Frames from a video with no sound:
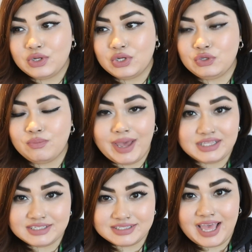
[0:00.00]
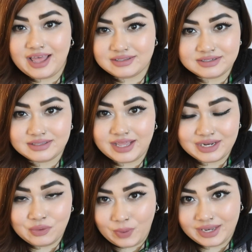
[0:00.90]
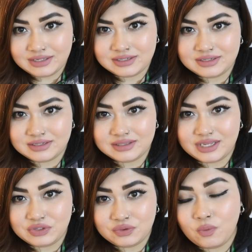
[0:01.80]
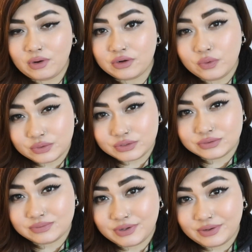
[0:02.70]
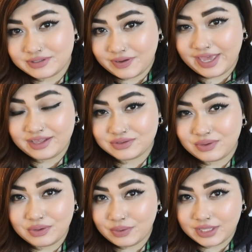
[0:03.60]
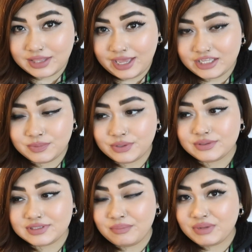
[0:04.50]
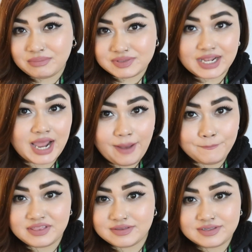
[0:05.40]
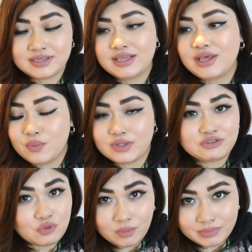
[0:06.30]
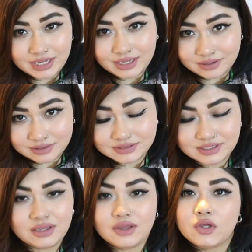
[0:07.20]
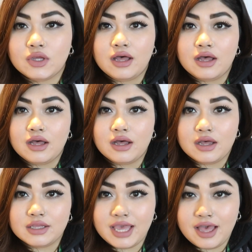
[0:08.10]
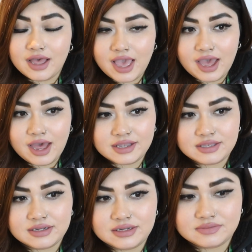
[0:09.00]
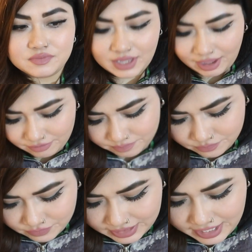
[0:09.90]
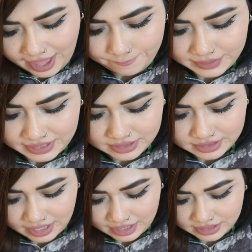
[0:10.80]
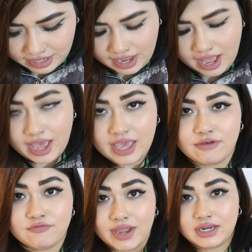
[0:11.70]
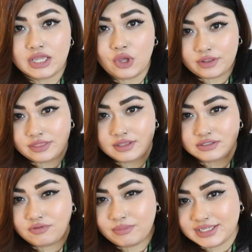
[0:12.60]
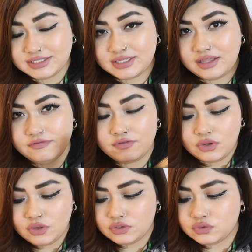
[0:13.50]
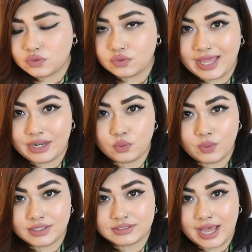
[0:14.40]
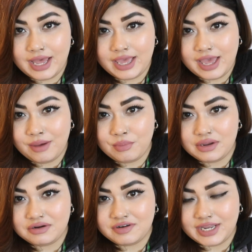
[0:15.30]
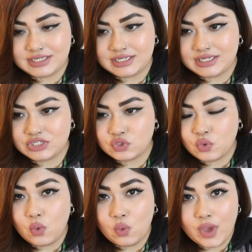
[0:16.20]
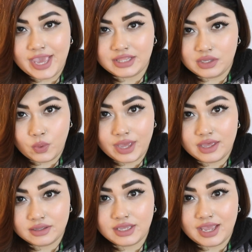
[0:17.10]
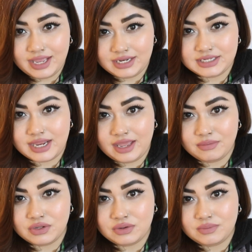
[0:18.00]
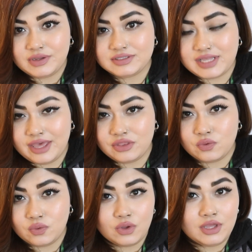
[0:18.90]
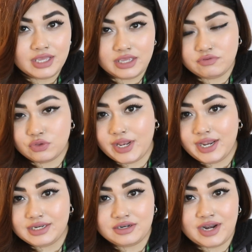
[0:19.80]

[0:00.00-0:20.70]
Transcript: you might just cancel that event that you don't want to go to because your hair is not looking nice, because sometimes that happens with so many girls. Yeah, and I'm really happy that I finally got this for myself, so that ways I am ready to go anywhere, anytime, you know, because I know even though I let it